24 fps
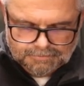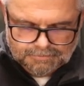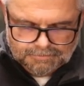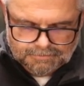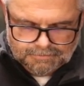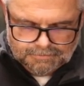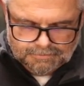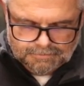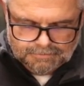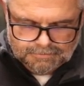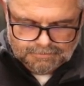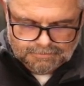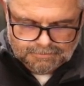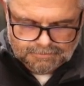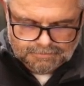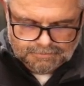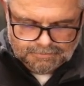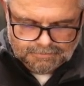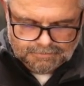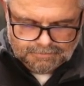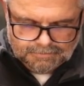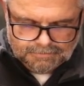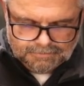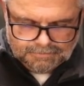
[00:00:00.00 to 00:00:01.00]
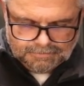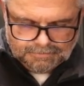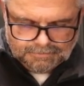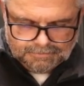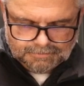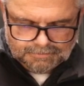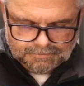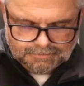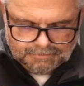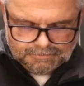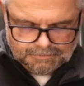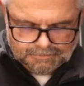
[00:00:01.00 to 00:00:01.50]

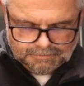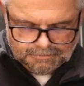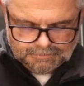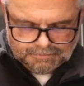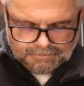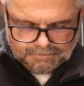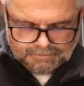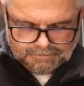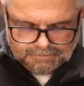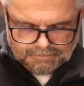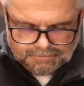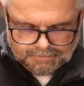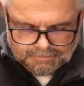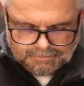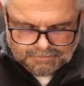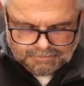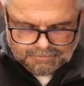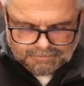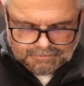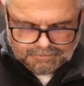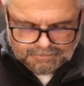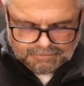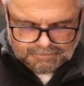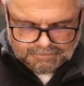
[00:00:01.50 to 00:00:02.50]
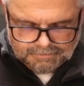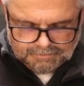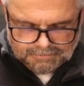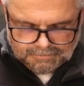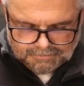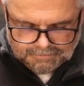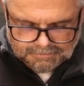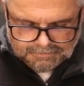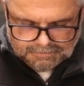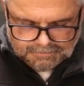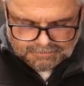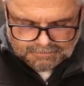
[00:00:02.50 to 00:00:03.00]

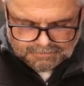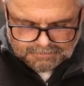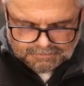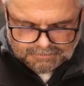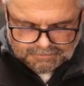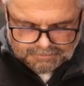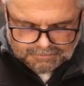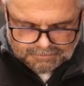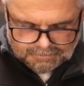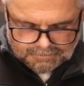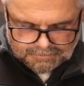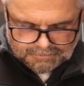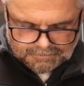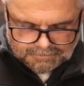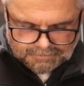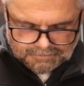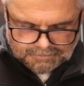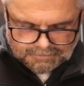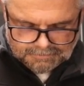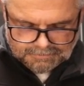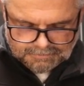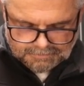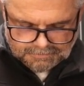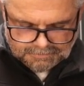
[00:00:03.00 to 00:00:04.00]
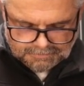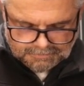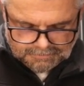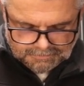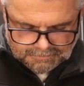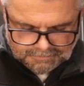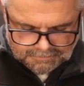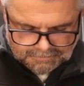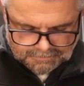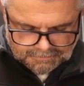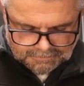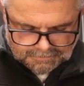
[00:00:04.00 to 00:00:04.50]

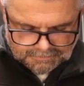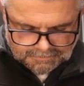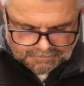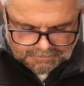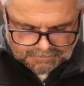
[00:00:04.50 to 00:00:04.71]
[no speech]